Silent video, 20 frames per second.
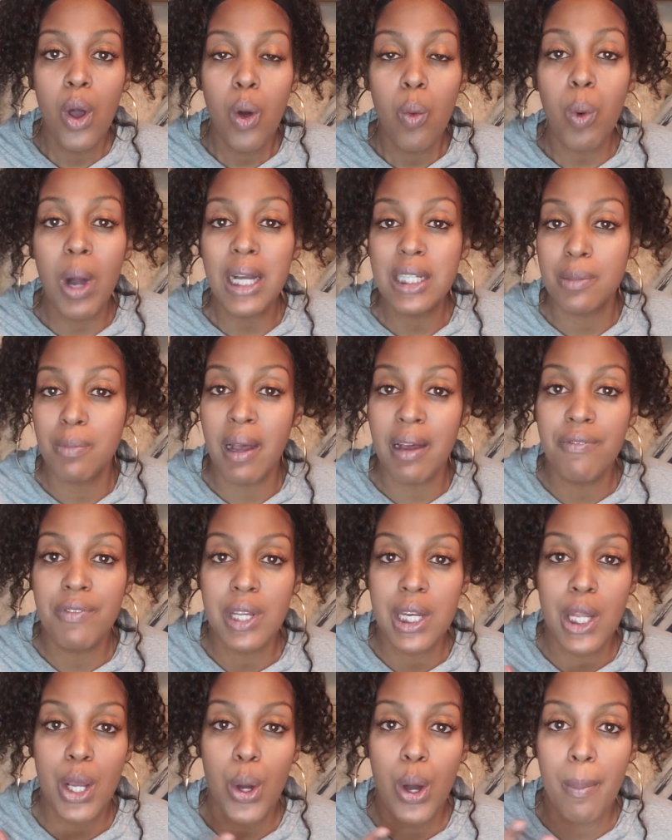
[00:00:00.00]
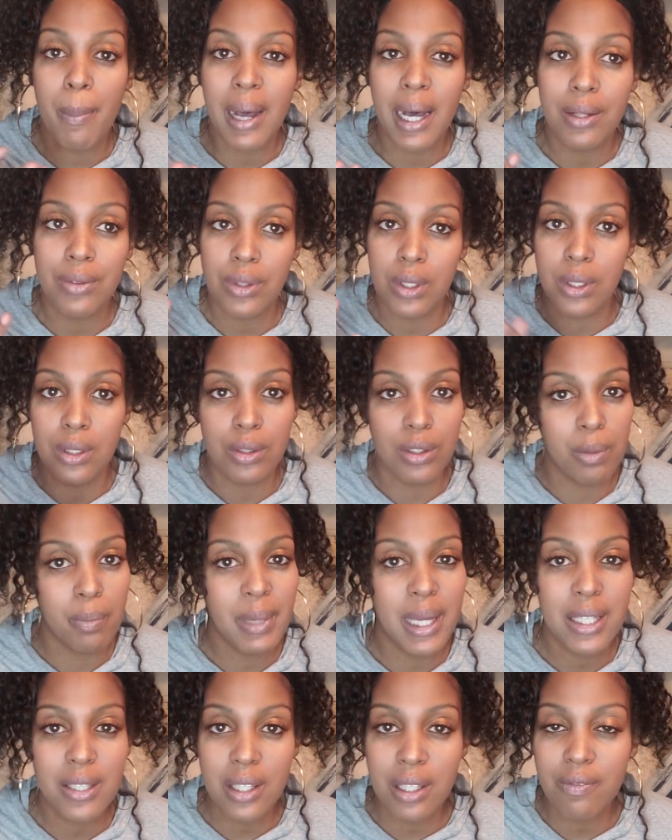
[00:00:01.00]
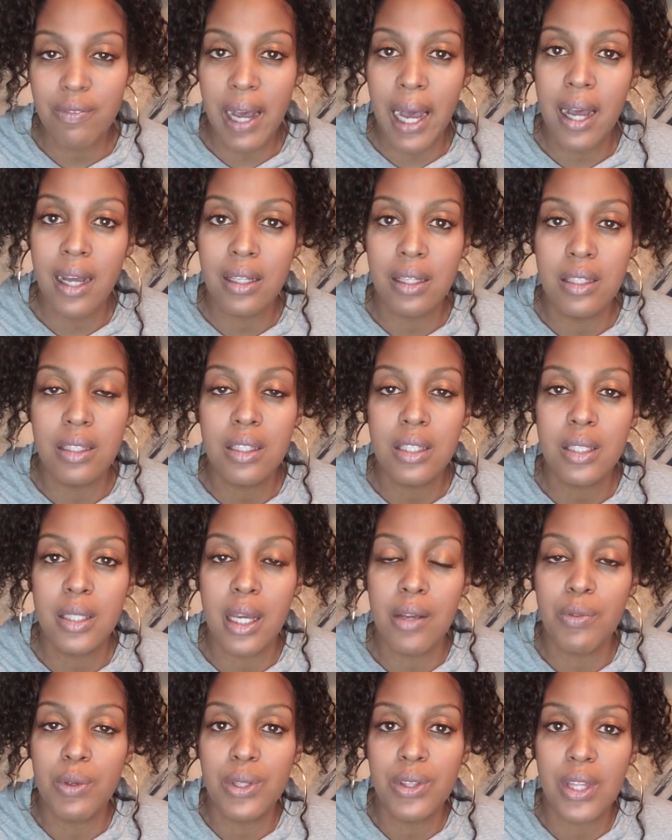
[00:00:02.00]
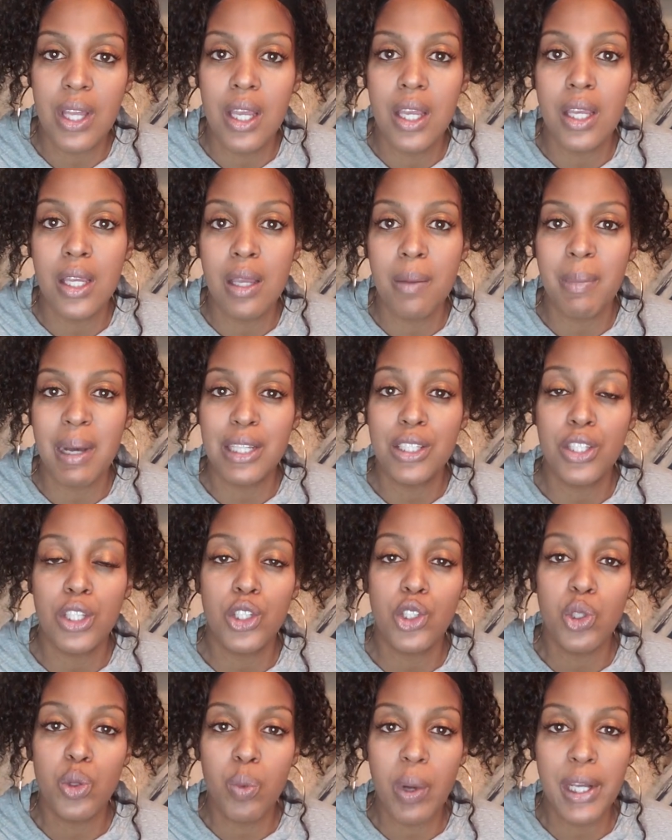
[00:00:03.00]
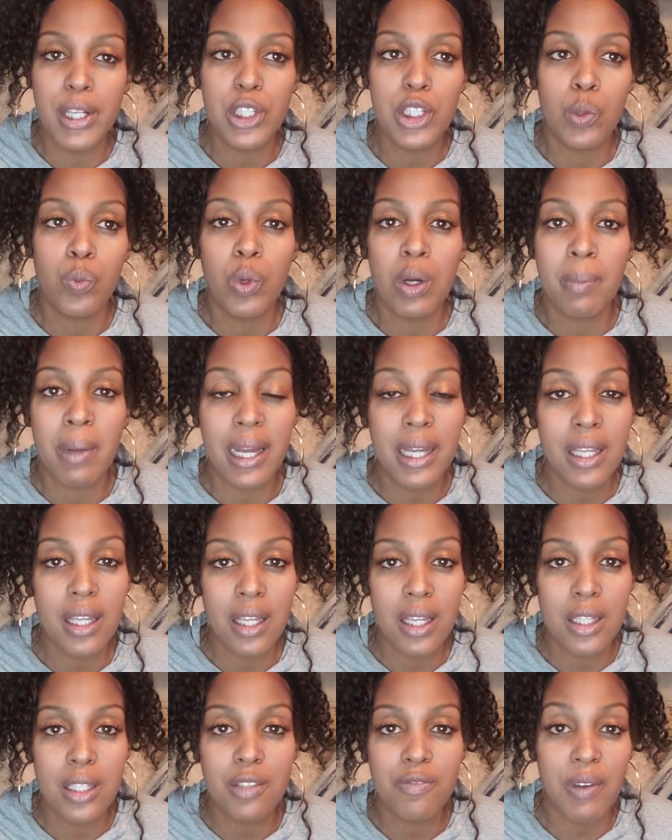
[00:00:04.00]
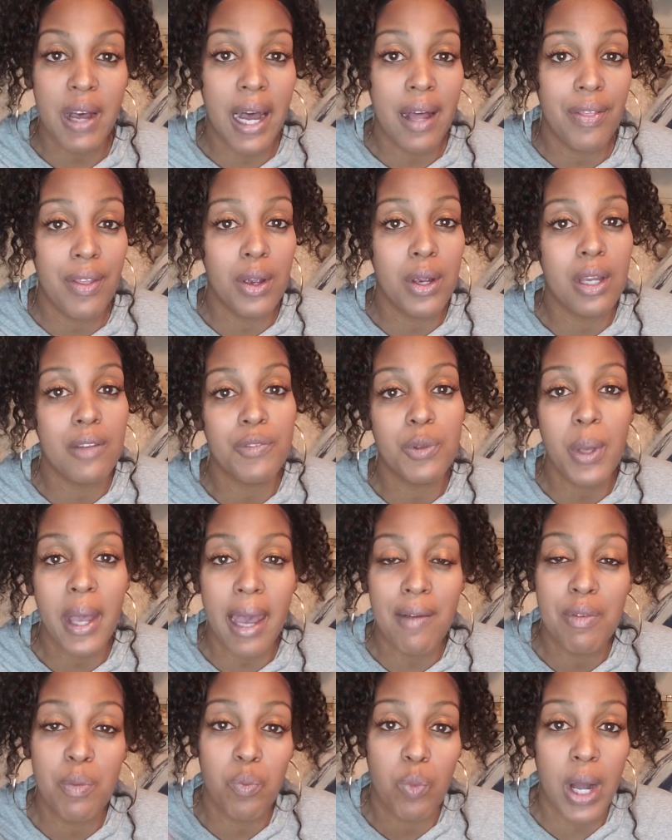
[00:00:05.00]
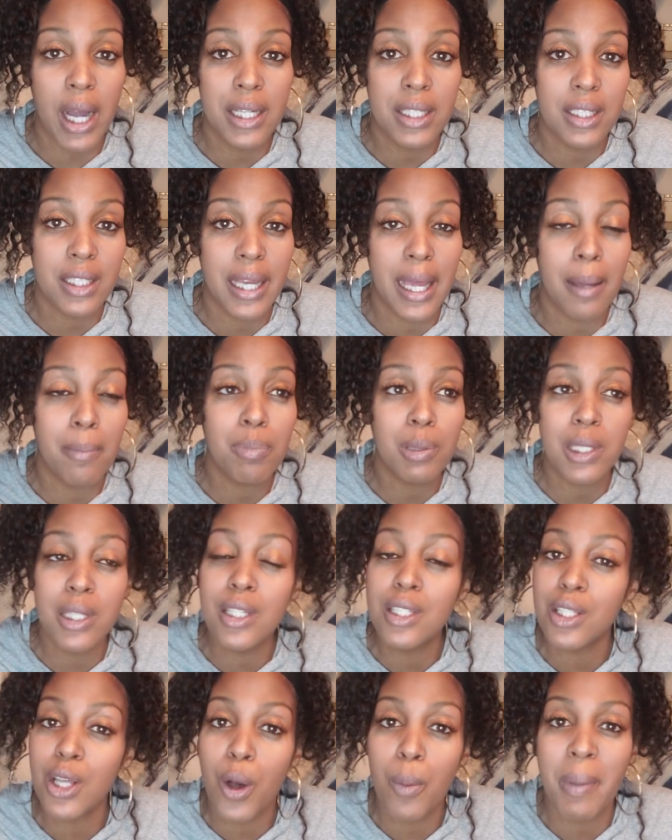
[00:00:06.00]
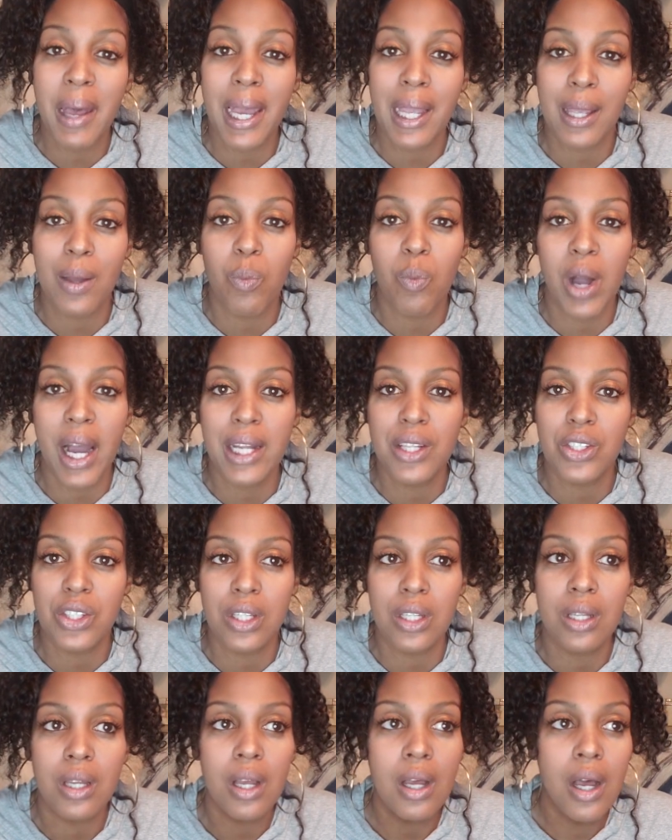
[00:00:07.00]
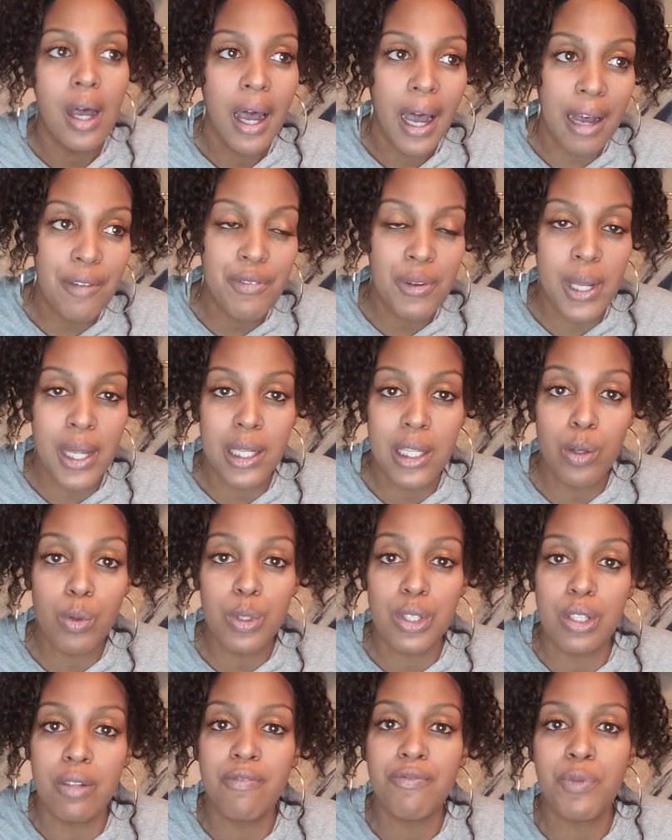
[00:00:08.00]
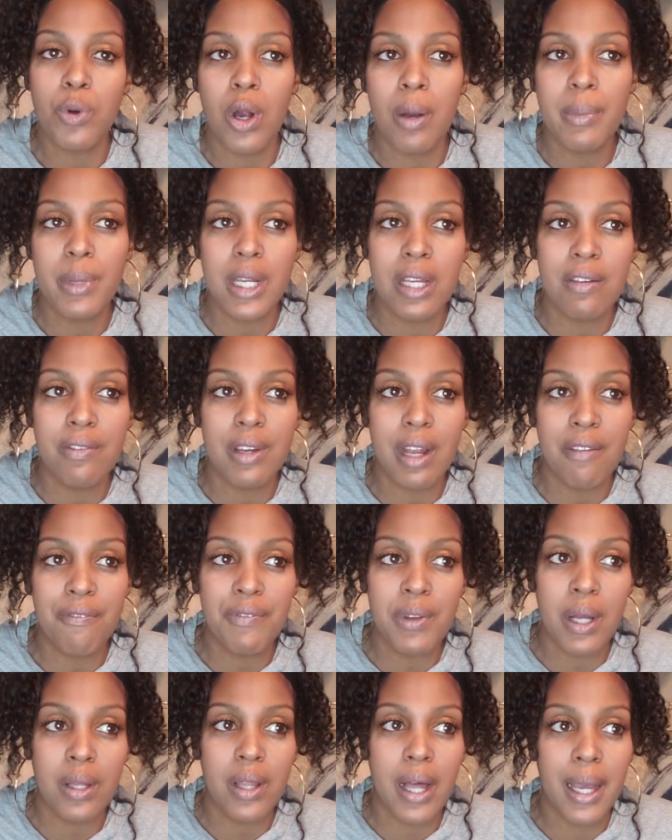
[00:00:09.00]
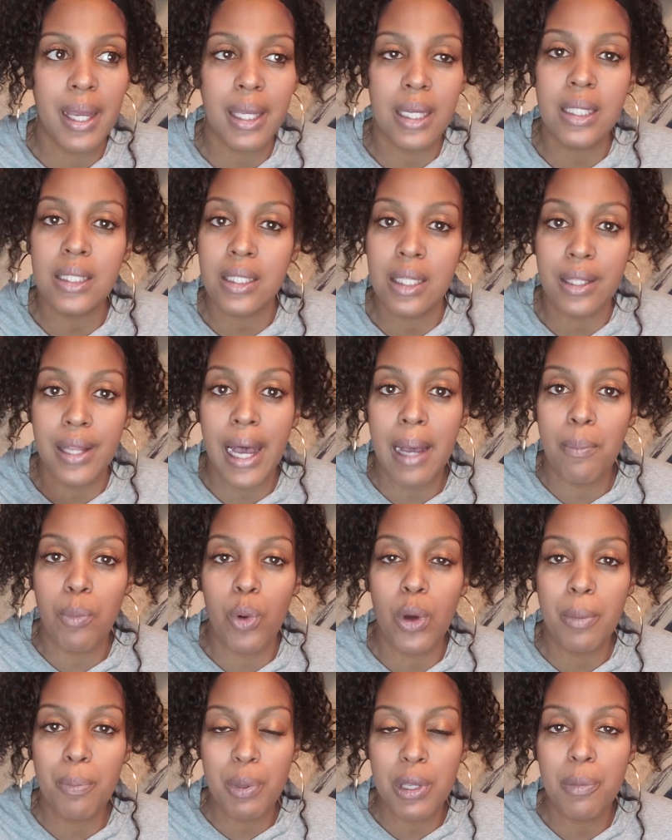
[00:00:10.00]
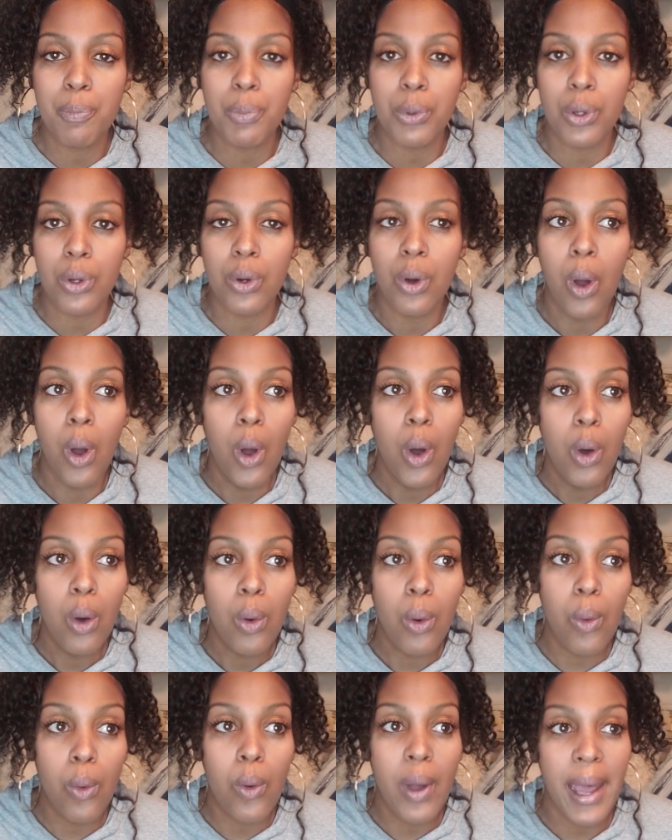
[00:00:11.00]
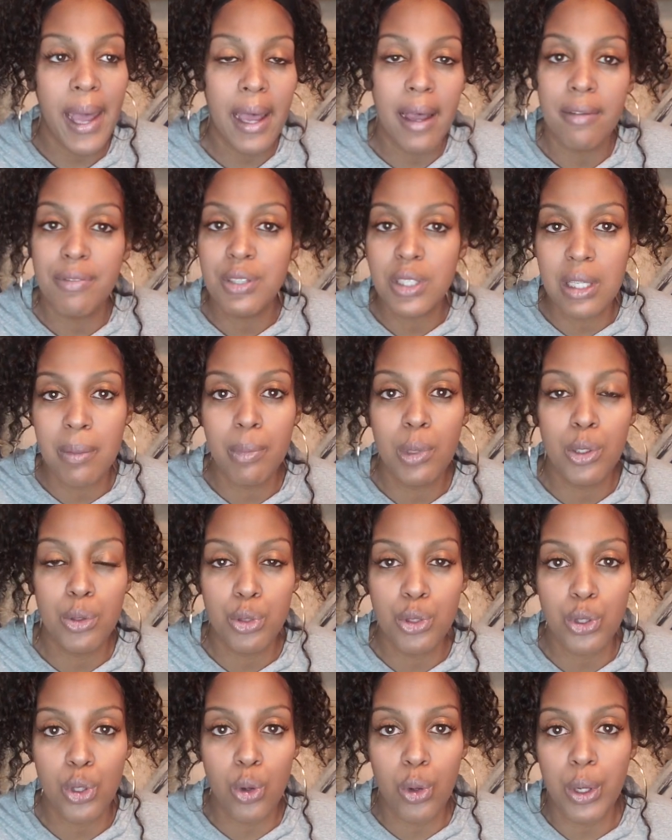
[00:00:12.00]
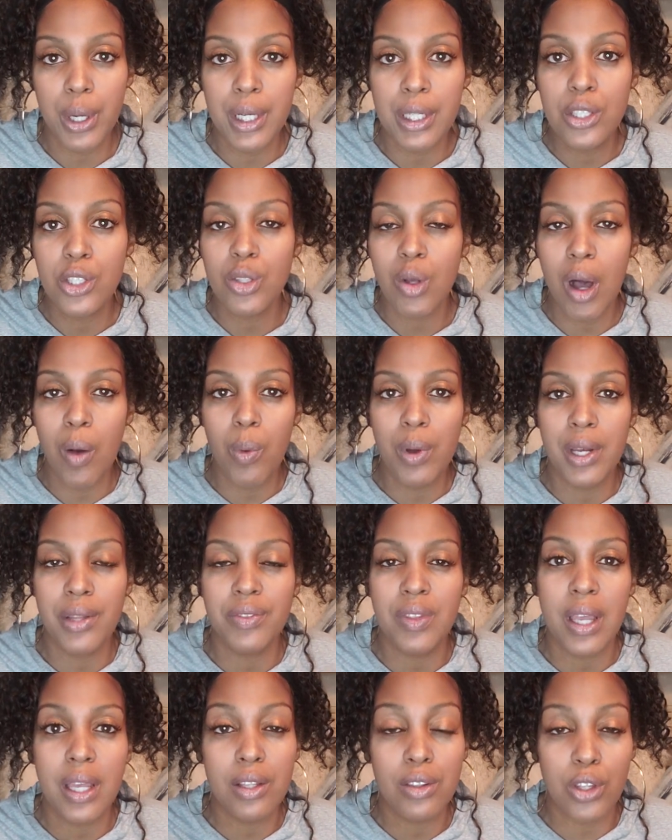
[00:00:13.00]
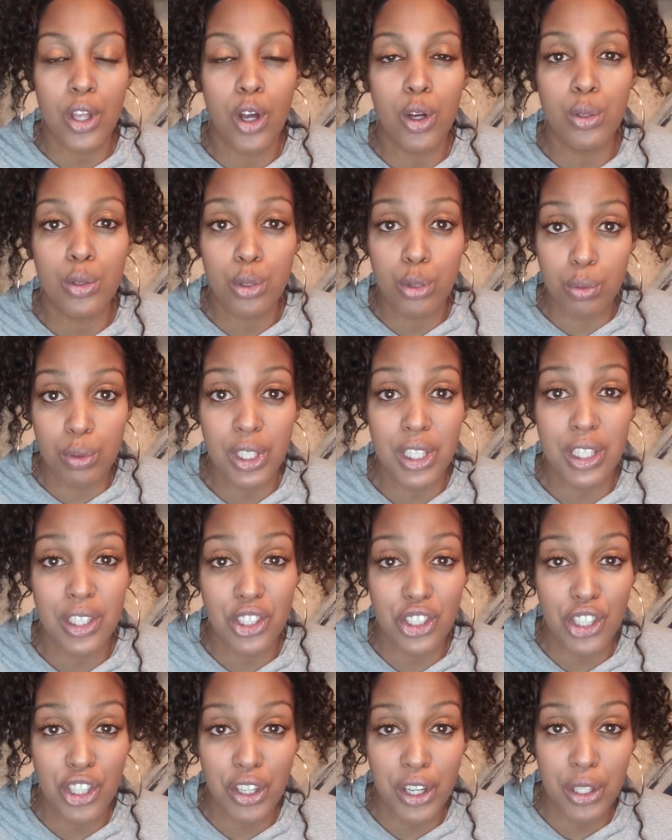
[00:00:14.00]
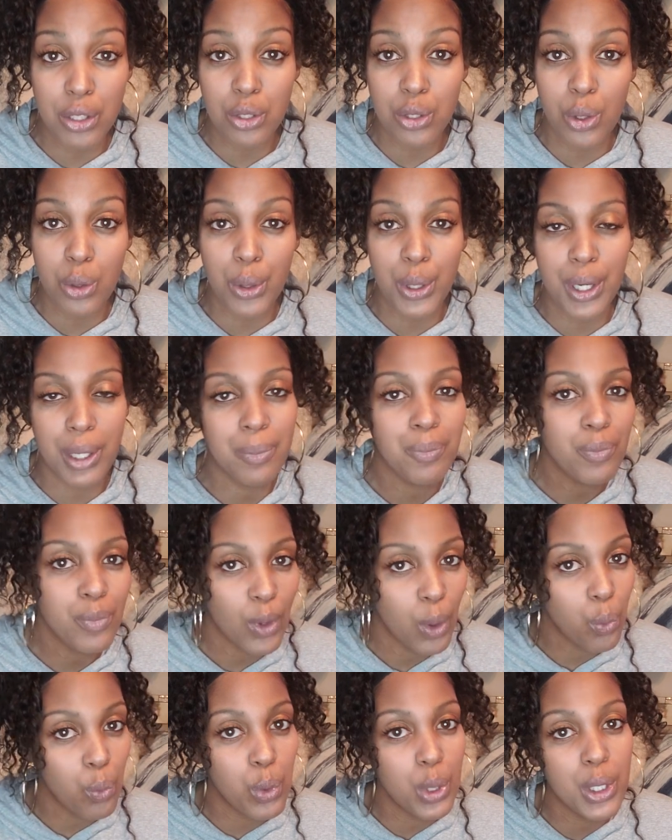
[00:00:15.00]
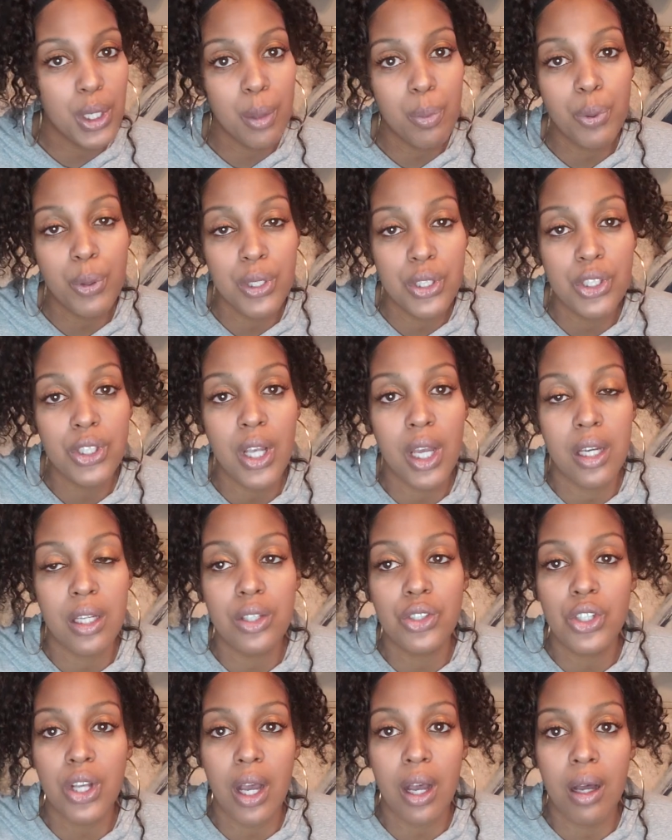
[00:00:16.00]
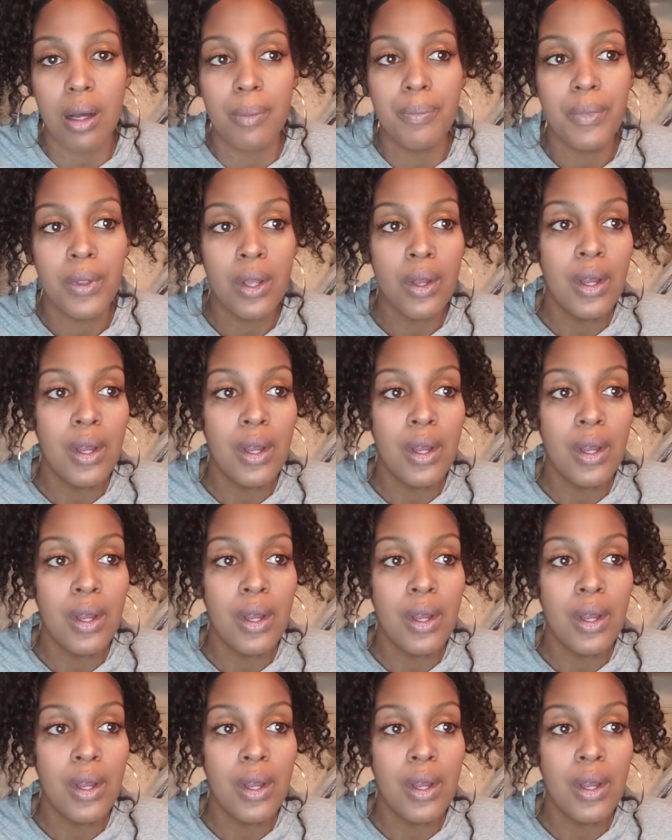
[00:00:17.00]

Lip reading: watched my video about the domestic violence and everything and my situation with my kid's father. If you haven't watched that, please go back and watch it. I felt like it was informative, and I felt like it's a lot more people who have similar stories. So I want to thank those who did share their story. Really appreciate it, y'all.